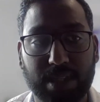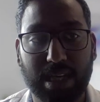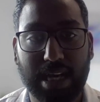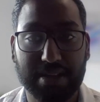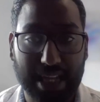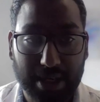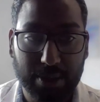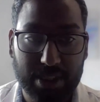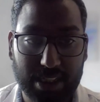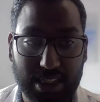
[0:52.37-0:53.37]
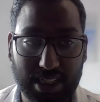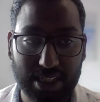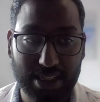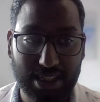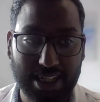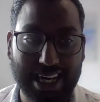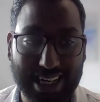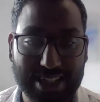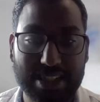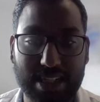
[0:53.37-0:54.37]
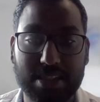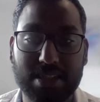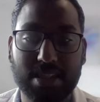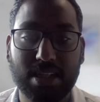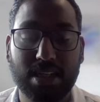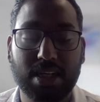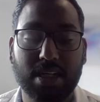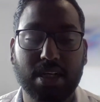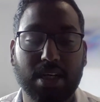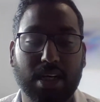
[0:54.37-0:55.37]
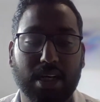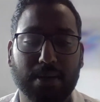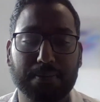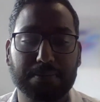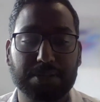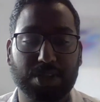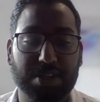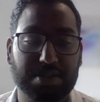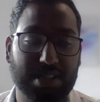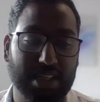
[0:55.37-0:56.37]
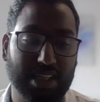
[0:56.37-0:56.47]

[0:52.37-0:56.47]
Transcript: health equity and access. So I'd say